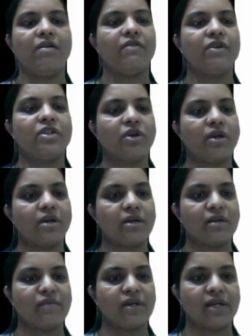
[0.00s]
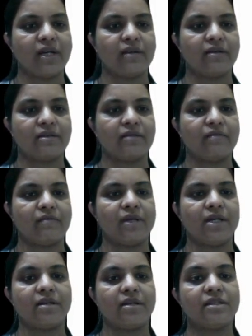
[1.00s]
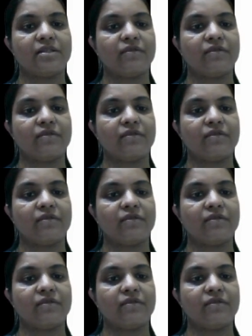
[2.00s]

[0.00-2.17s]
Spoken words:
for short-term traders, but risk